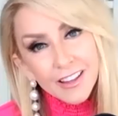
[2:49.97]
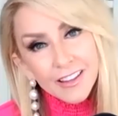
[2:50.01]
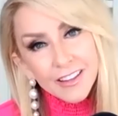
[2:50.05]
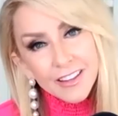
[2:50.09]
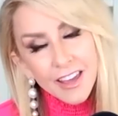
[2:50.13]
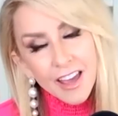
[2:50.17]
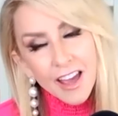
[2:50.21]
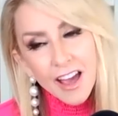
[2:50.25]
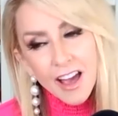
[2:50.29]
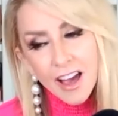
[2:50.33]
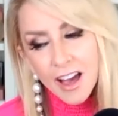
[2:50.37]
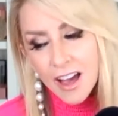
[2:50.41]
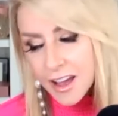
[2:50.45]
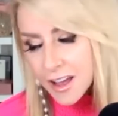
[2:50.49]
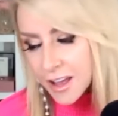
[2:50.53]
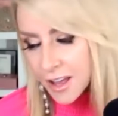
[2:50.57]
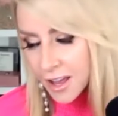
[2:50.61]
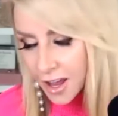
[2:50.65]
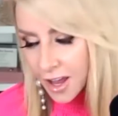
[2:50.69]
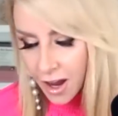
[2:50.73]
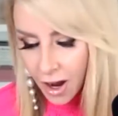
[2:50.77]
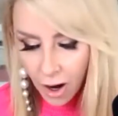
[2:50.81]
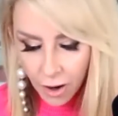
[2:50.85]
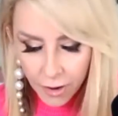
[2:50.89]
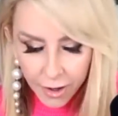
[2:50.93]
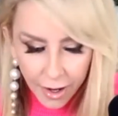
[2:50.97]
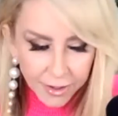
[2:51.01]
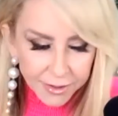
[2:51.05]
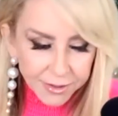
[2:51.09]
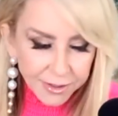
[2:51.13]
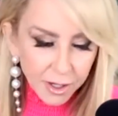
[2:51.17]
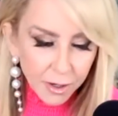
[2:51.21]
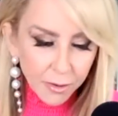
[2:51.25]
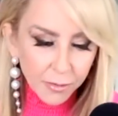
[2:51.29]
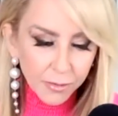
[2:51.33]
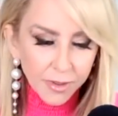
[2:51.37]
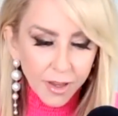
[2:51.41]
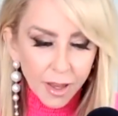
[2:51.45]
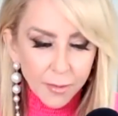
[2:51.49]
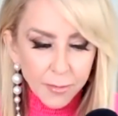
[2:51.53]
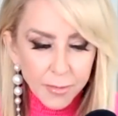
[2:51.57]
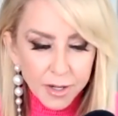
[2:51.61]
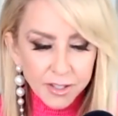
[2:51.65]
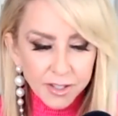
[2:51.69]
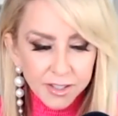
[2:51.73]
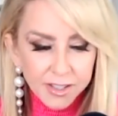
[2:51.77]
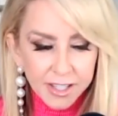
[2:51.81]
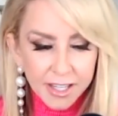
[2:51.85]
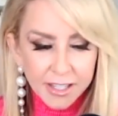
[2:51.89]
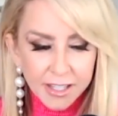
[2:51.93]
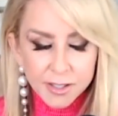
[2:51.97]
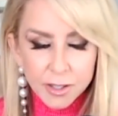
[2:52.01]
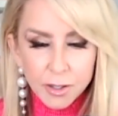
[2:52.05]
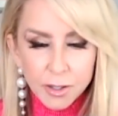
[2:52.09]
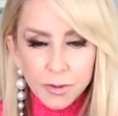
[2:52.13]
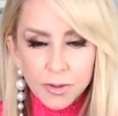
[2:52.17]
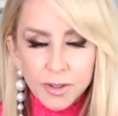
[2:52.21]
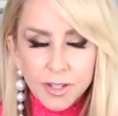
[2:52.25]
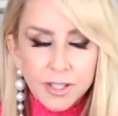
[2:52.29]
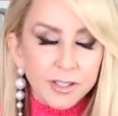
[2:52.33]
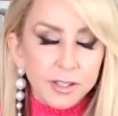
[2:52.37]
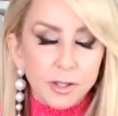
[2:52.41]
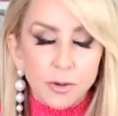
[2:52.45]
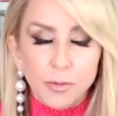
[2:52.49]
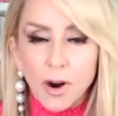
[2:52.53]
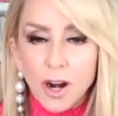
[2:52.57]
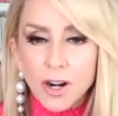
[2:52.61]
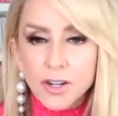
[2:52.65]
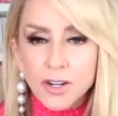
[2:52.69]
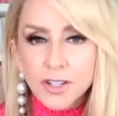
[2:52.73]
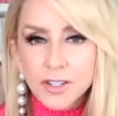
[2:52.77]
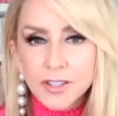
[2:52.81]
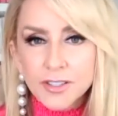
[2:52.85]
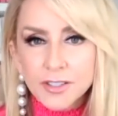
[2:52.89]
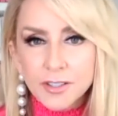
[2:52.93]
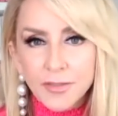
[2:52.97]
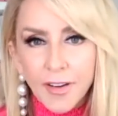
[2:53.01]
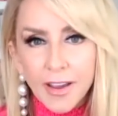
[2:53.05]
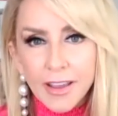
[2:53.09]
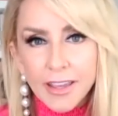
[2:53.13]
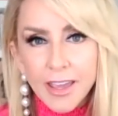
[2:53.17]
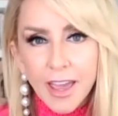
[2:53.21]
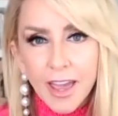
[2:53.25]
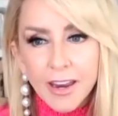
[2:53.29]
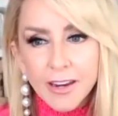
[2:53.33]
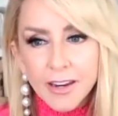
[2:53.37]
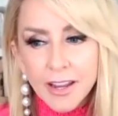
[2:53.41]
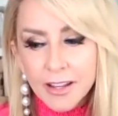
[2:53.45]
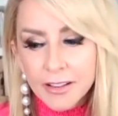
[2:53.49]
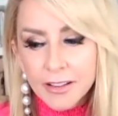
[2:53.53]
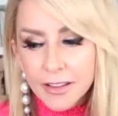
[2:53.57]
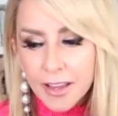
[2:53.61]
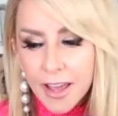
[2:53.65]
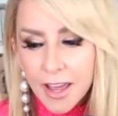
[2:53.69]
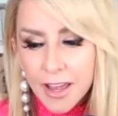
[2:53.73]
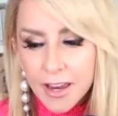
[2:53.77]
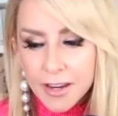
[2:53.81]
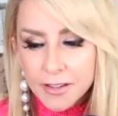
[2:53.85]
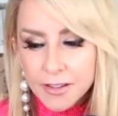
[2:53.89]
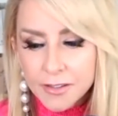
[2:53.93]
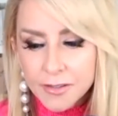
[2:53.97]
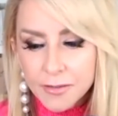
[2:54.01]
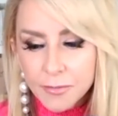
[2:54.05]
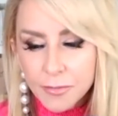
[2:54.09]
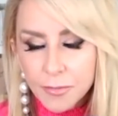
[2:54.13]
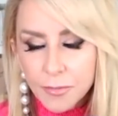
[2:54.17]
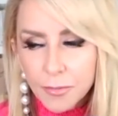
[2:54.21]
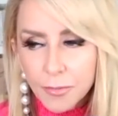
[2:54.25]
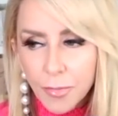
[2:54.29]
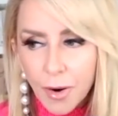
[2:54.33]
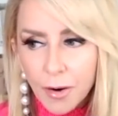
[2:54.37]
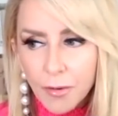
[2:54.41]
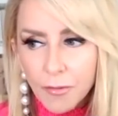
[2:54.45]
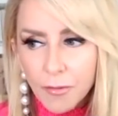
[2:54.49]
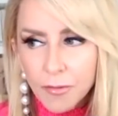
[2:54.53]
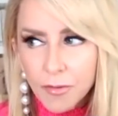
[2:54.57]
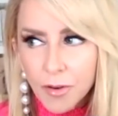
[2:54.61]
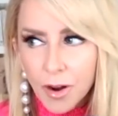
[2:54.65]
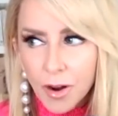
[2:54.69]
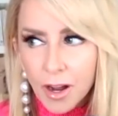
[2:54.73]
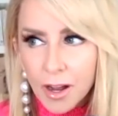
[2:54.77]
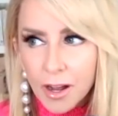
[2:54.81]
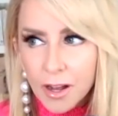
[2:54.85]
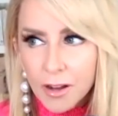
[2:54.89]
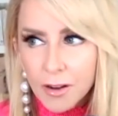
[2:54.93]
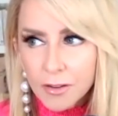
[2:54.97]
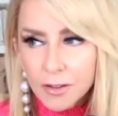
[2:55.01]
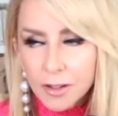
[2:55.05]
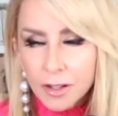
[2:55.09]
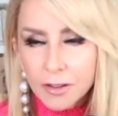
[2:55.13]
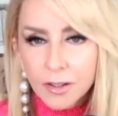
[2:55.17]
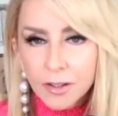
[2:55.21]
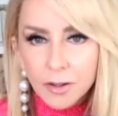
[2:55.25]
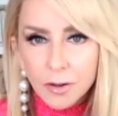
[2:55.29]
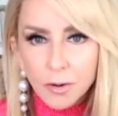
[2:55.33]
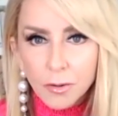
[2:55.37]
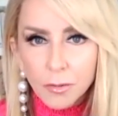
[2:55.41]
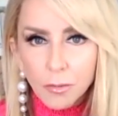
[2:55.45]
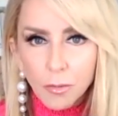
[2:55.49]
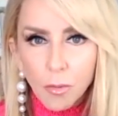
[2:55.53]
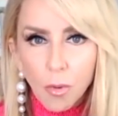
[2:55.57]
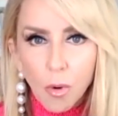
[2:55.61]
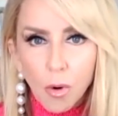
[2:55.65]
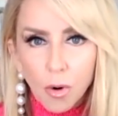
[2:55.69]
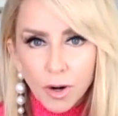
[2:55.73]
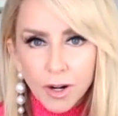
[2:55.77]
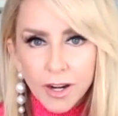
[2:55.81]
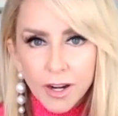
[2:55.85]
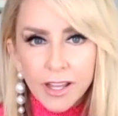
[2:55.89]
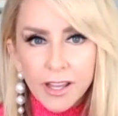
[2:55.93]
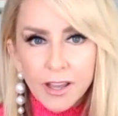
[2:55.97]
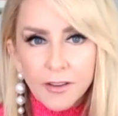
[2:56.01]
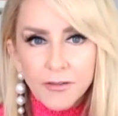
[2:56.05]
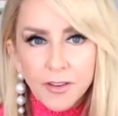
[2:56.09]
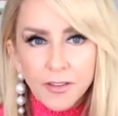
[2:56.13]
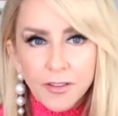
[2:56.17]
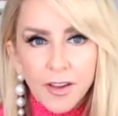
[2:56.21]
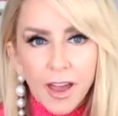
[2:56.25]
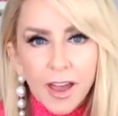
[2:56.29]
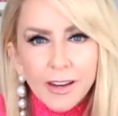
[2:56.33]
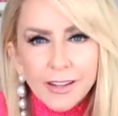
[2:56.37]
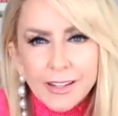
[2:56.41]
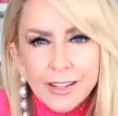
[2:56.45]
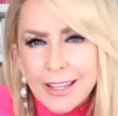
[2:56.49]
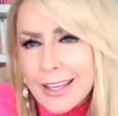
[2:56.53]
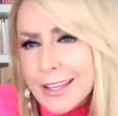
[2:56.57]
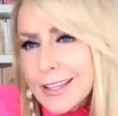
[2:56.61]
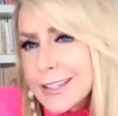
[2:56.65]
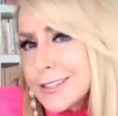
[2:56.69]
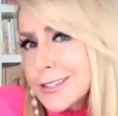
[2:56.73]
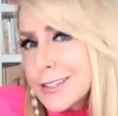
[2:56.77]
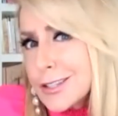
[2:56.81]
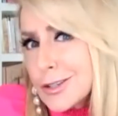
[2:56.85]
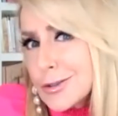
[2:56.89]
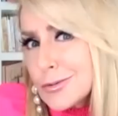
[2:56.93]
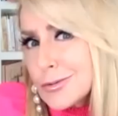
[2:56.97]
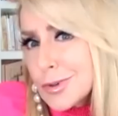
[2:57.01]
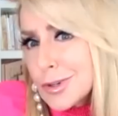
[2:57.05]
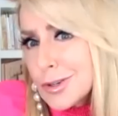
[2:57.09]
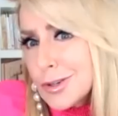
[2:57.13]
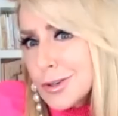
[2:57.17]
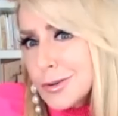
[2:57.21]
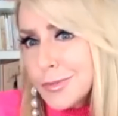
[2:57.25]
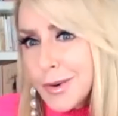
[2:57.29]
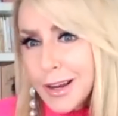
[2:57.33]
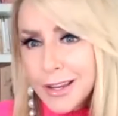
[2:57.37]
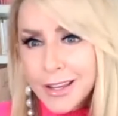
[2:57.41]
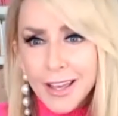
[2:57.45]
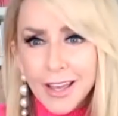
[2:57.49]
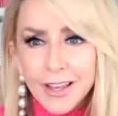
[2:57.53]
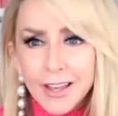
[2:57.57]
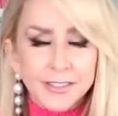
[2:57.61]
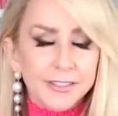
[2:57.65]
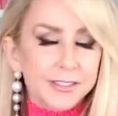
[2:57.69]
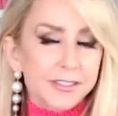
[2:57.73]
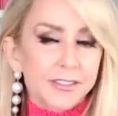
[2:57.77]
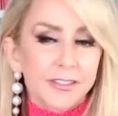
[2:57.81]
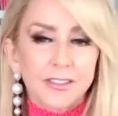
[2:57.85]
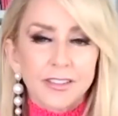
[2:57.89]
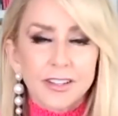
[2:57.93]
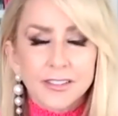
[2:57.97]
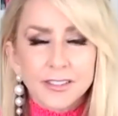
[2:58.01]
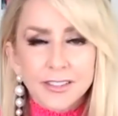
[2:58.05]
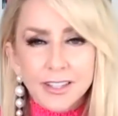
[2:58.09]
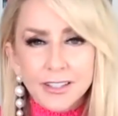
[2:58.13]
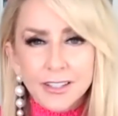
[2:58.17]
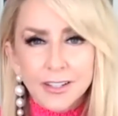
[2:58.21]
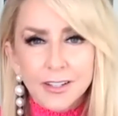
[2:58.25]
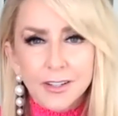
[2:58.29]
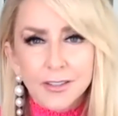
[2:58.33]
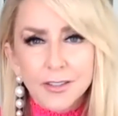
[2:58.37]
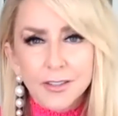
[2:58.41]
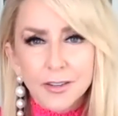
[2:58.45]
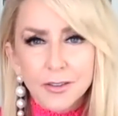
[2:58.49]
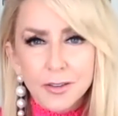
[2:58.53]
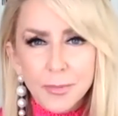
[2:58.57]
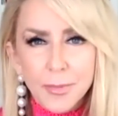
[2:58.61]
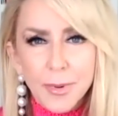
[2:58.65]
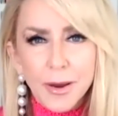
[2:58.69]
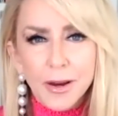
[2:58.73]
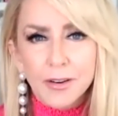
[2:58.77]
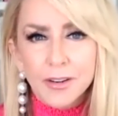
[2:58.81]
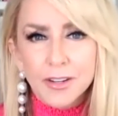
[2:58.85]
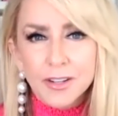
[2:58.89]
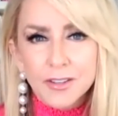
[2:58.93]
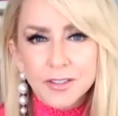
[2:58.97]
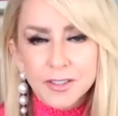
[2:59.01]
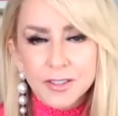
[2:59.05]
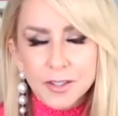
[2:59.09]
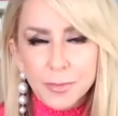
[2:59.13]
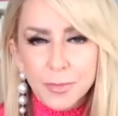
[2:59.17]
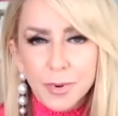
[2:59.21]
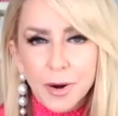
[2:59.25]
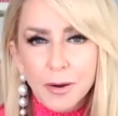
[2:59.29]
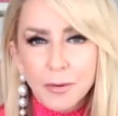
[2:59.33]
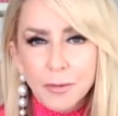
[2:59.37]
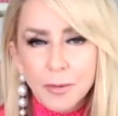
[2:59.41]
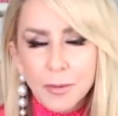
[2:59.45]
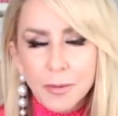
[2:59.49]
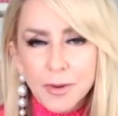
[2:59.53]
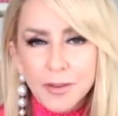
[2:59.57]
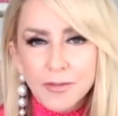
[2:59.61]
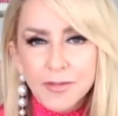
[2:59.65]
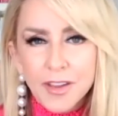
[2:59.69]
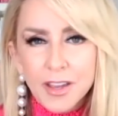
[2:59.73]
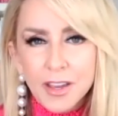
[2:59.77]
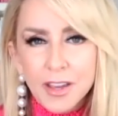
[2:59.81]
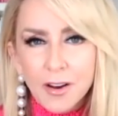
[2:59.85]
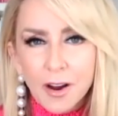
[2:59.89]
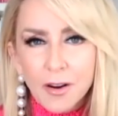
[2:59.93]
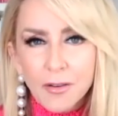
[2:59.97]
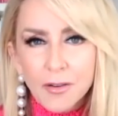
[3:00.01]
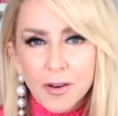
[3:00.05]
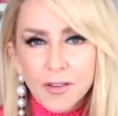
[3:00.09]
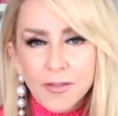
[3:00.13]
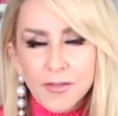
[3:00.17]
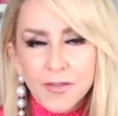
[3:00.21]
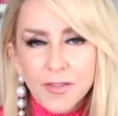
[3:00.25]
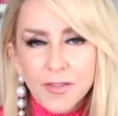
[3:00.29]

Yeah. yeah. Okay, so let me just get to these questions if I can. And and a uh, little warning if you've got kids in the room i guess you know you're the parent you should probably figure out if